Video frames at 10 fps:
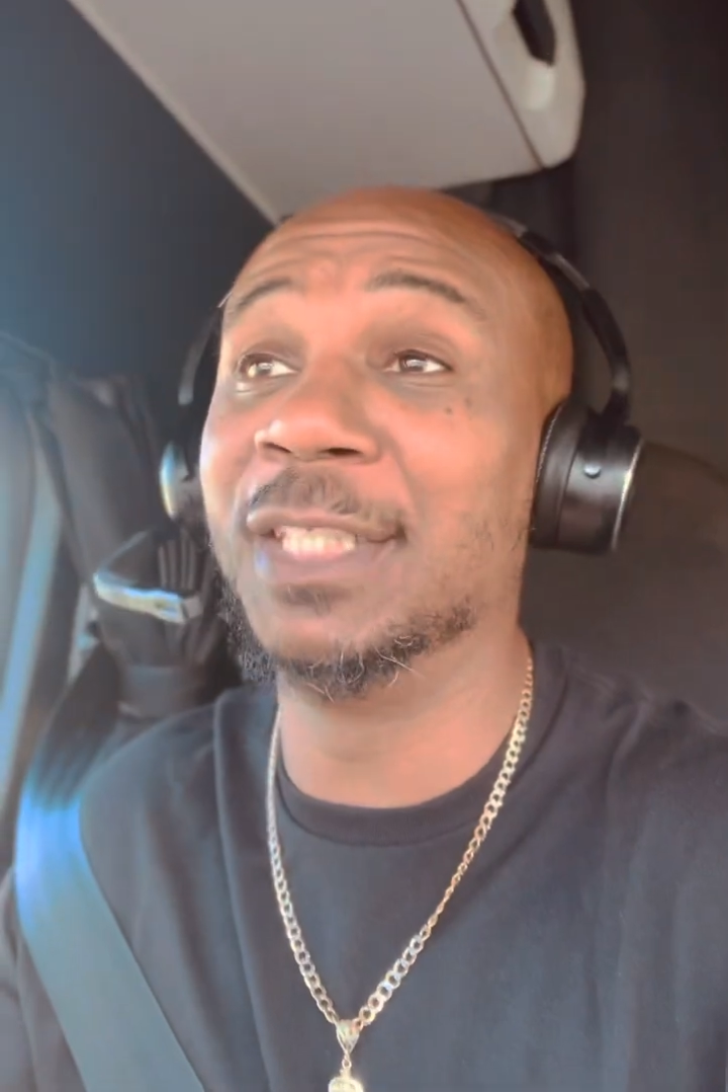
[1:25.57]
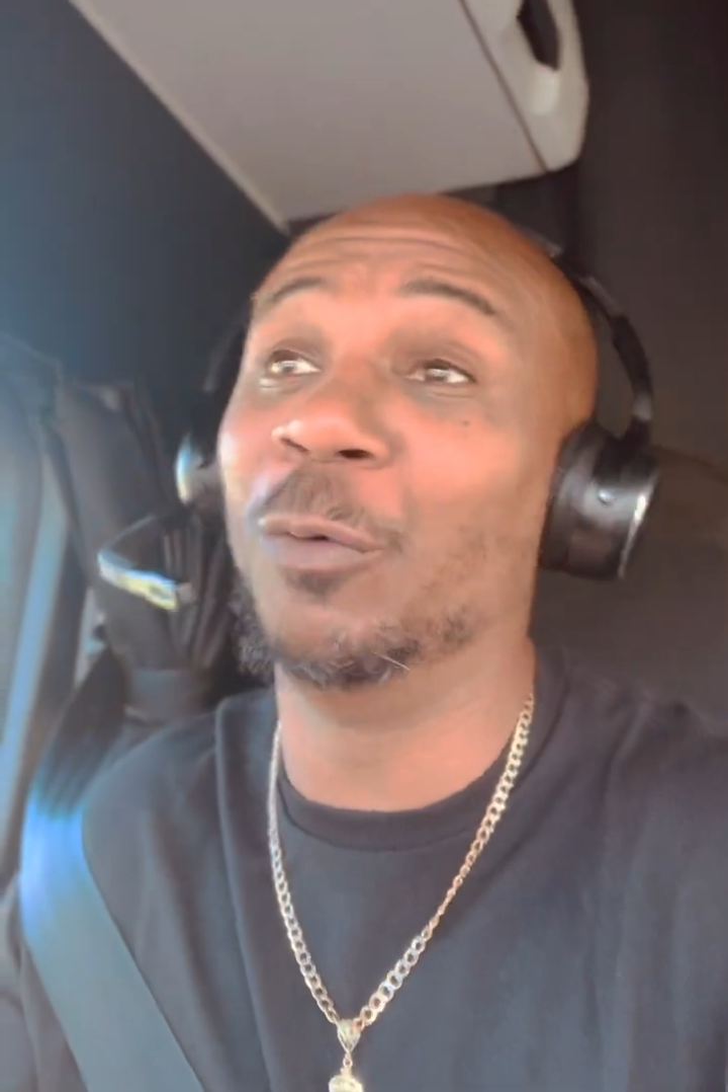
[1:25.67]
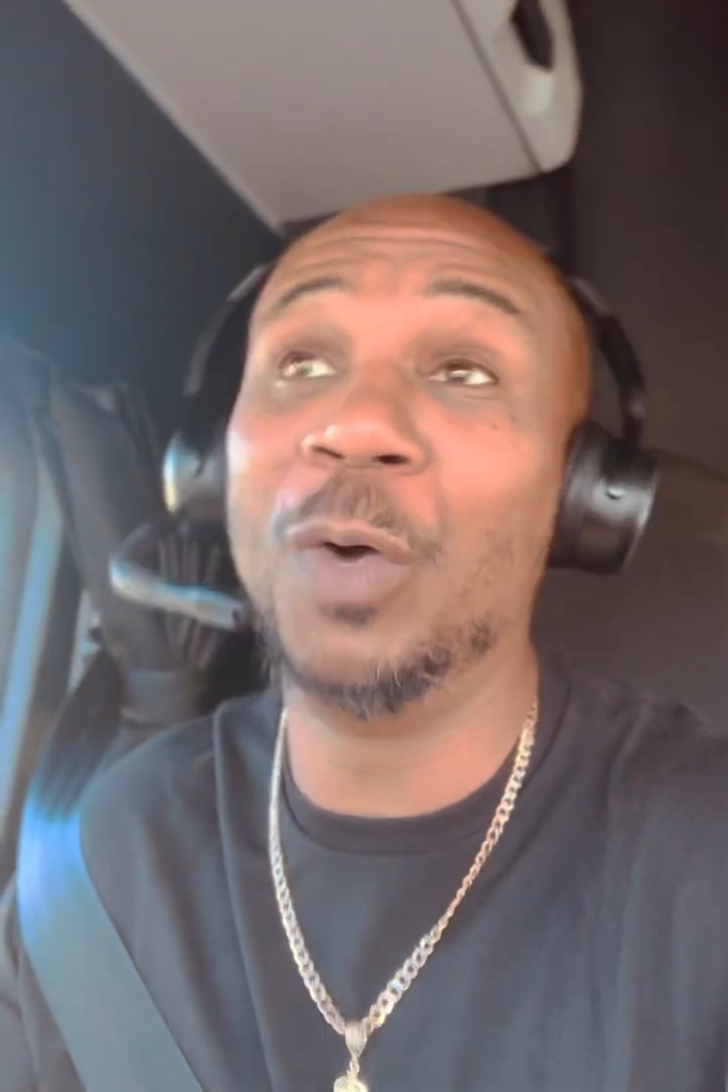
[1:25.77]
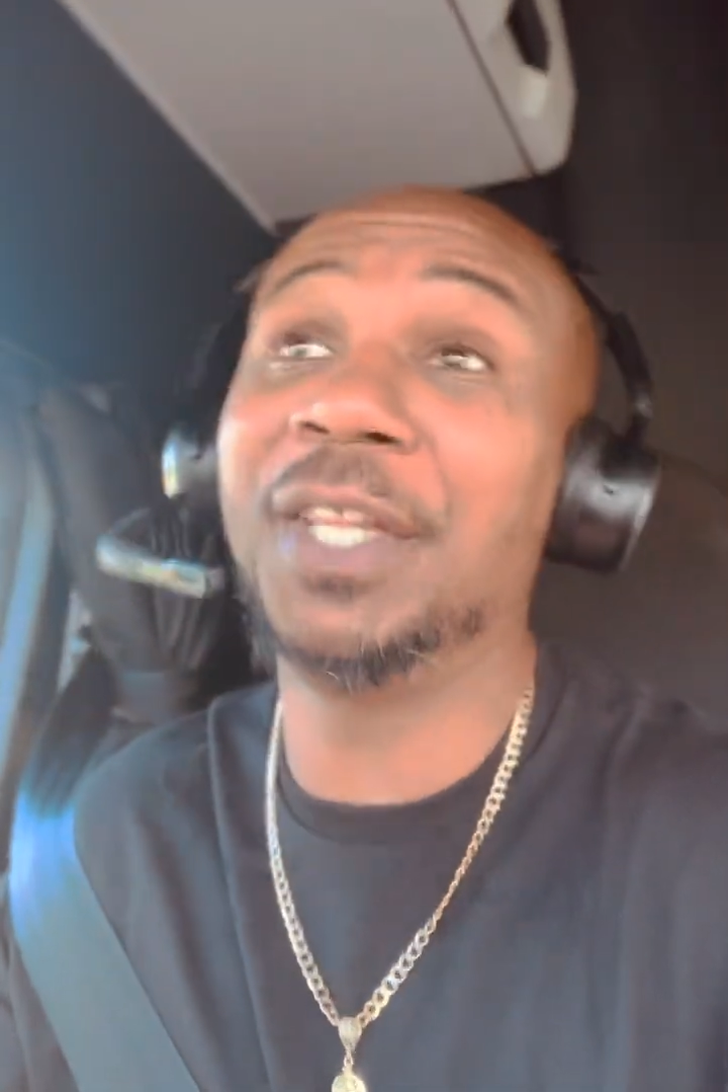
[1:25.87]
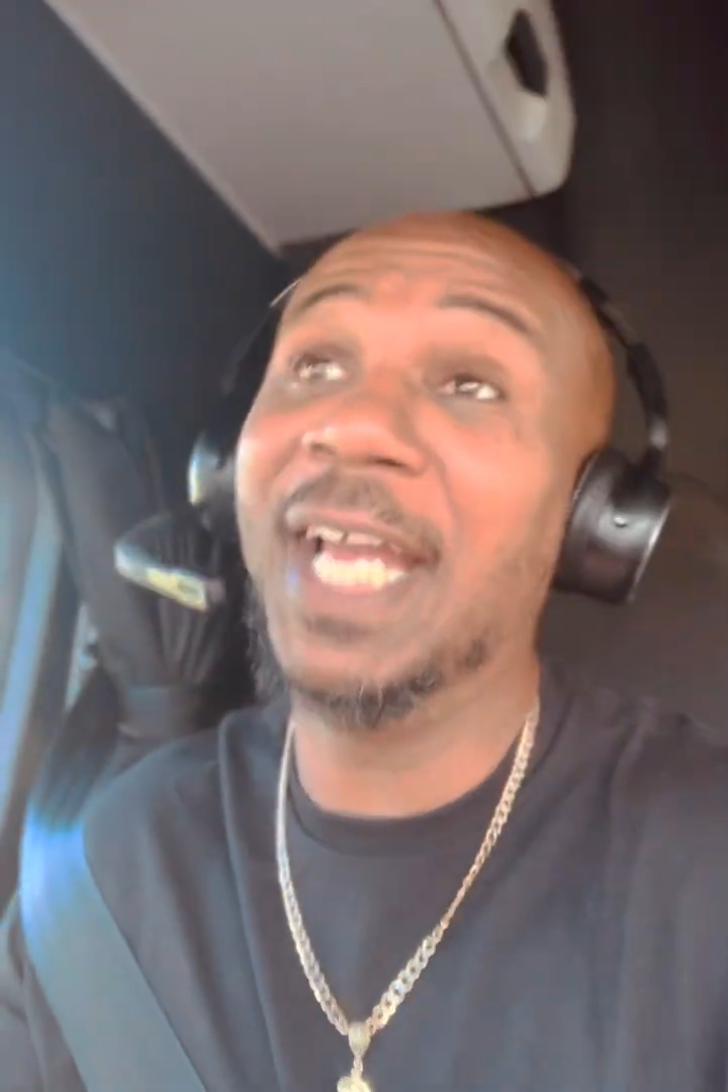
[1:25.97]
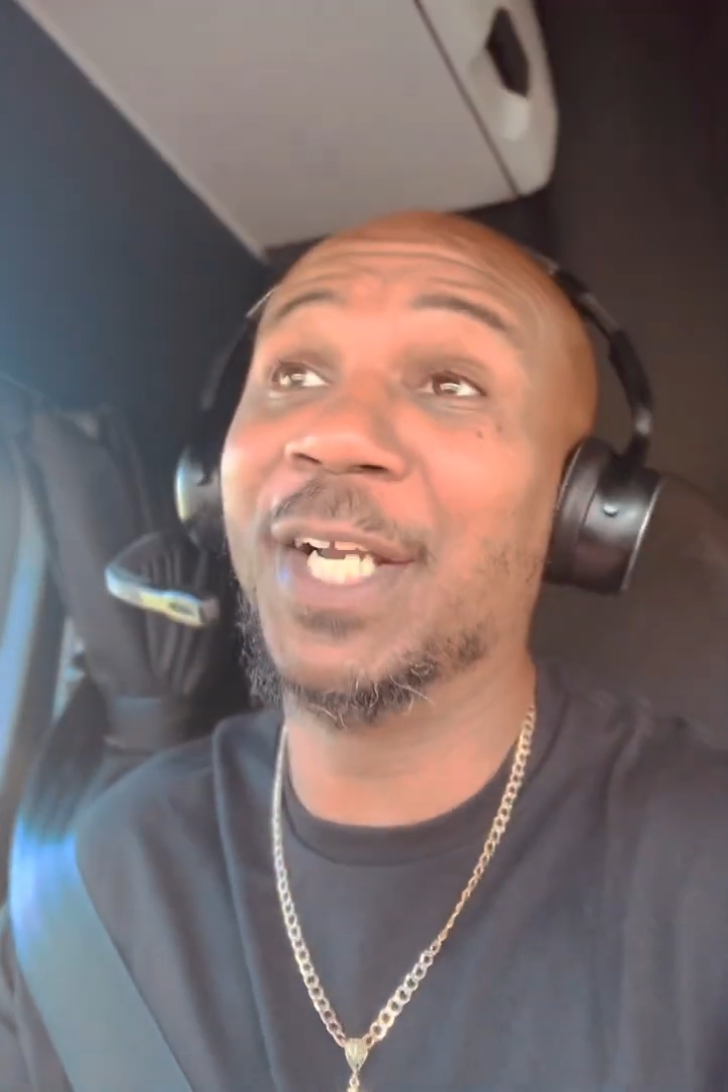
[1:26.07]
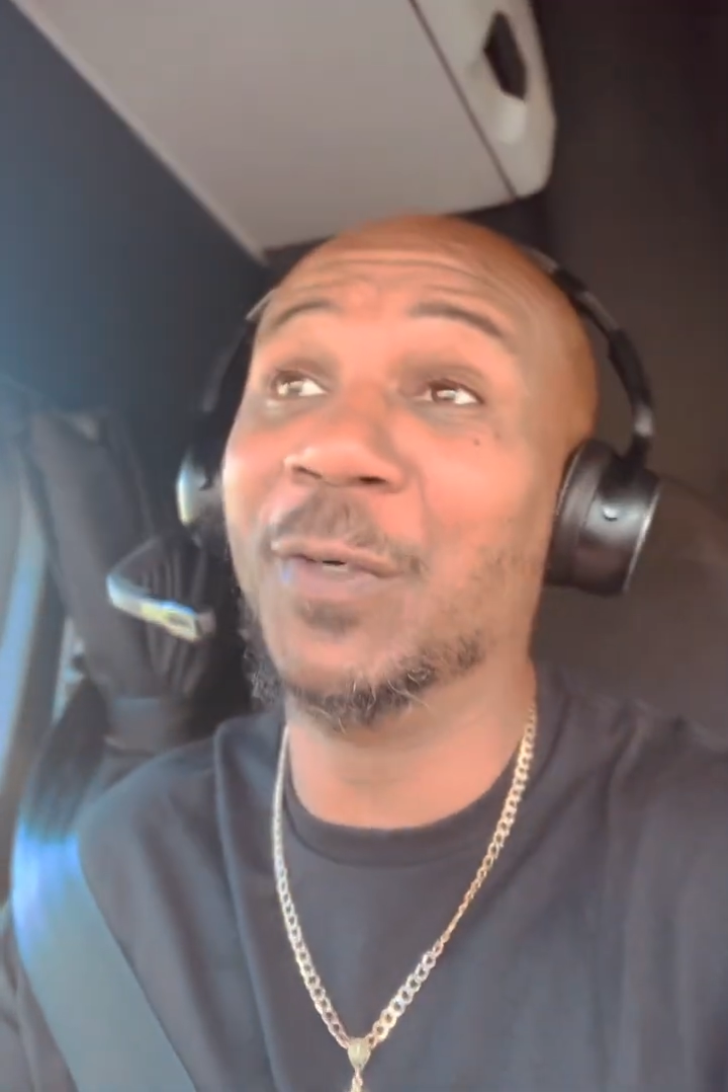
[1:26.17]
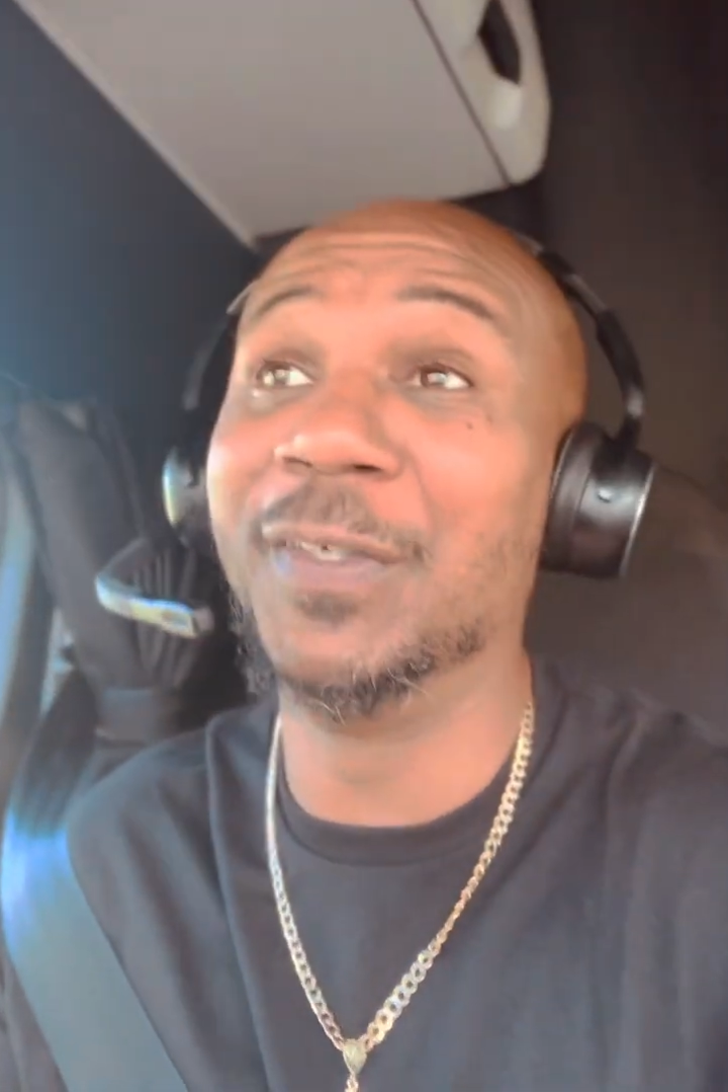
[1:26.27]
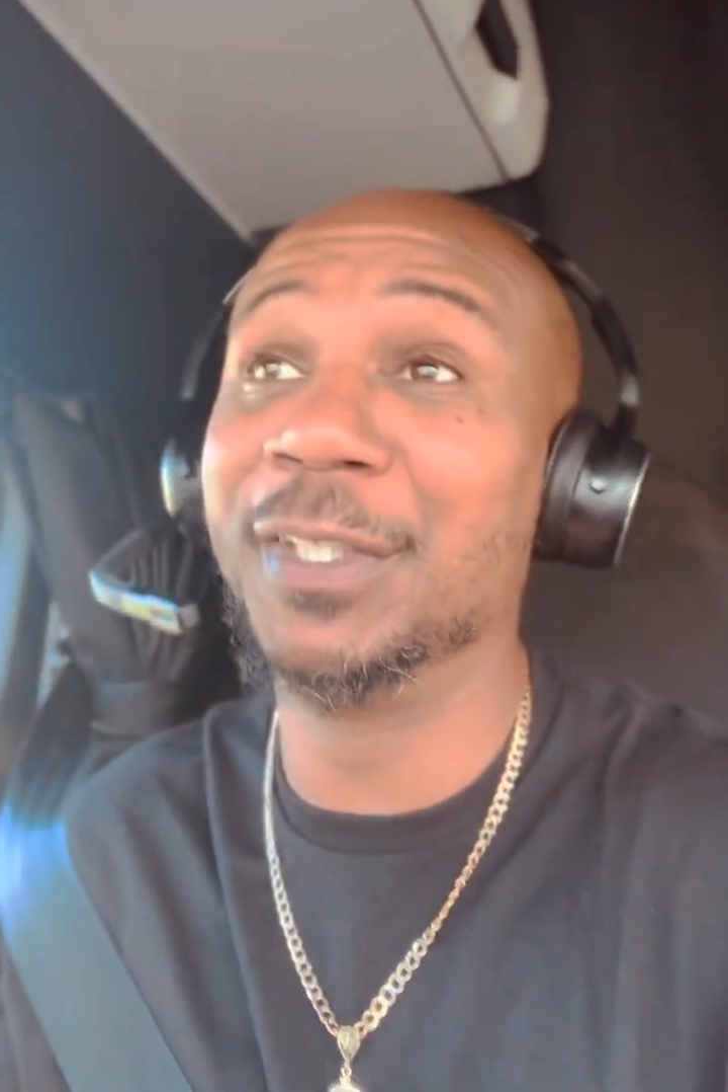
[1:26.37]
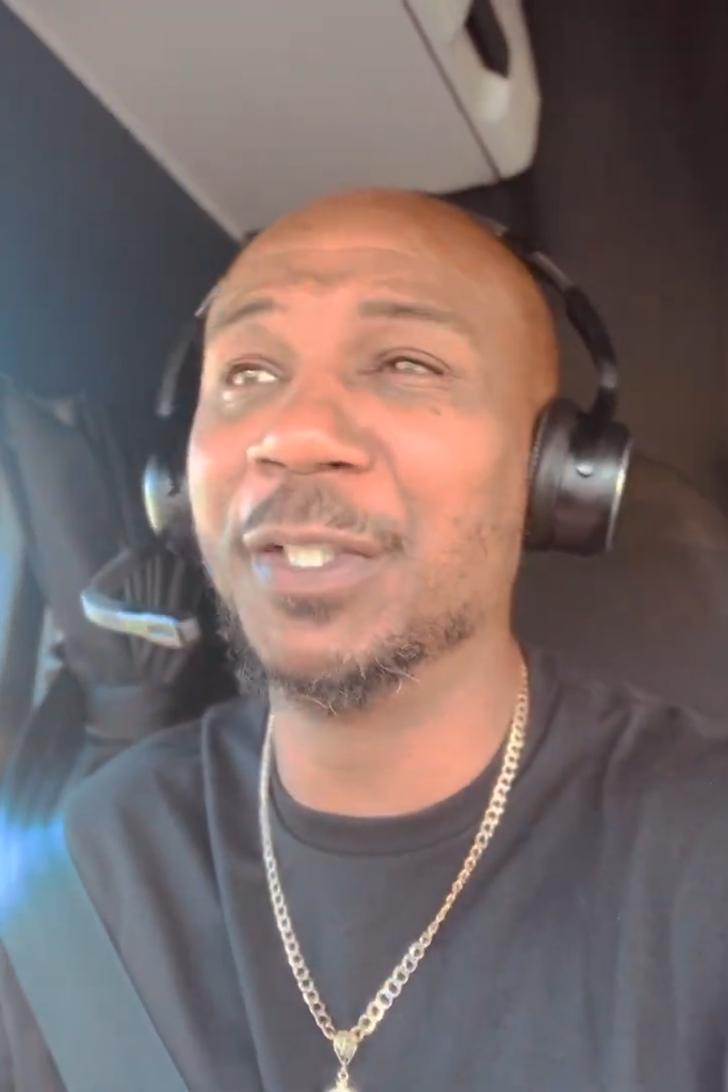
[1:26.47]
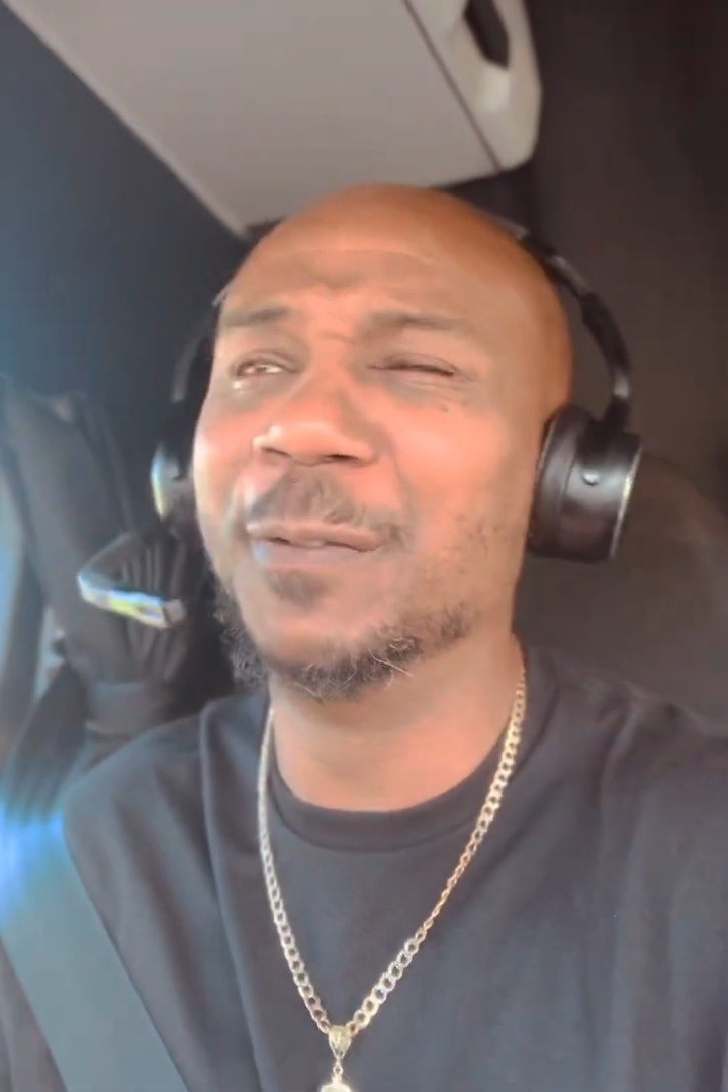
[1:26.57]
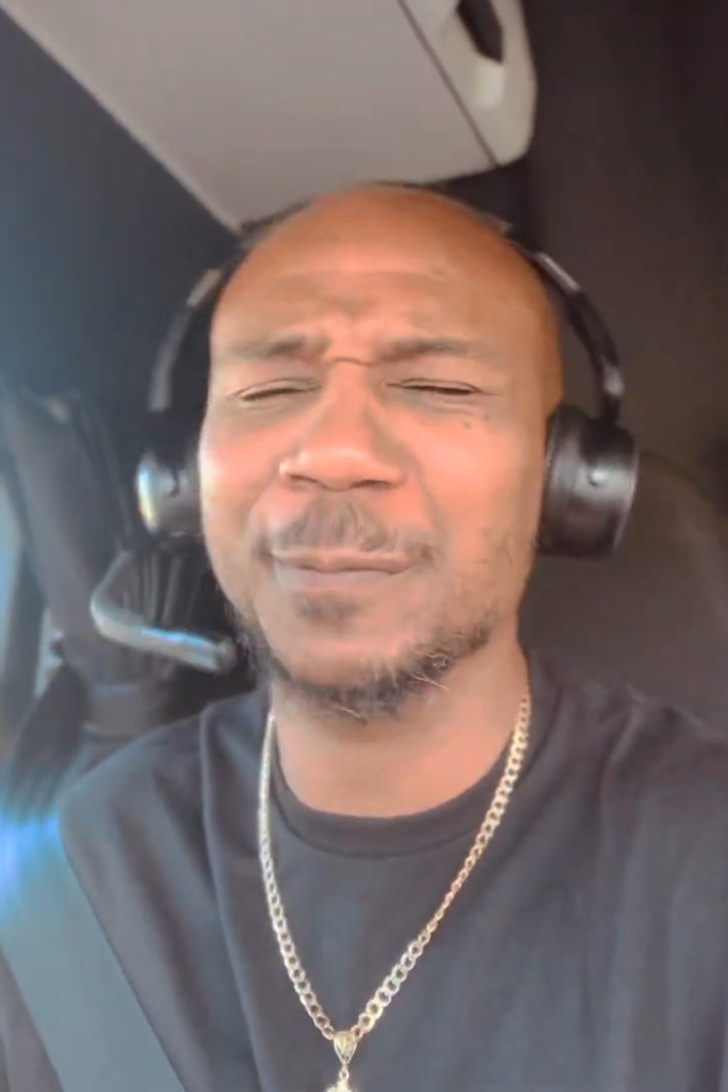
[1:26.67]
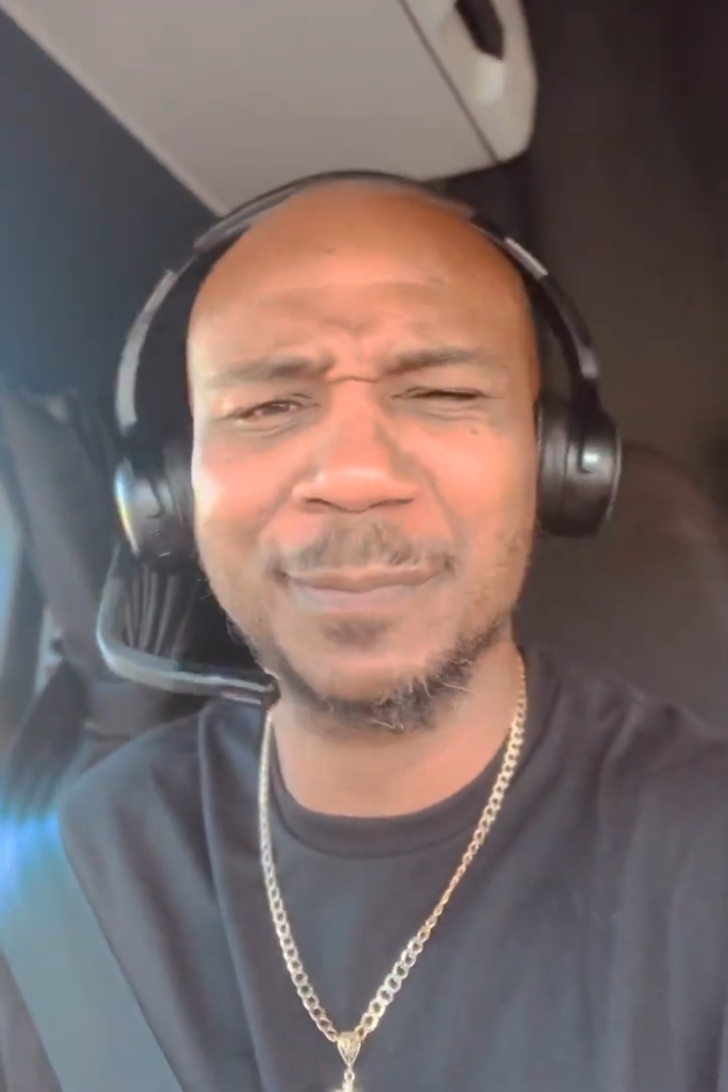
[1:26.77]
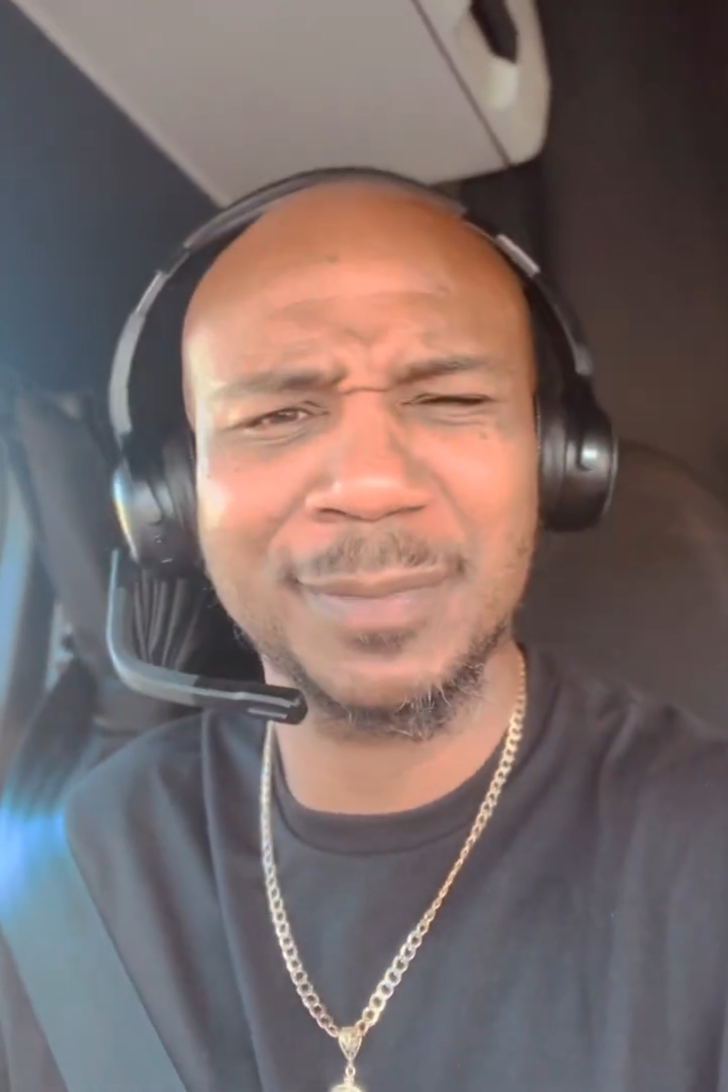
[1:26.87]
and what they going through.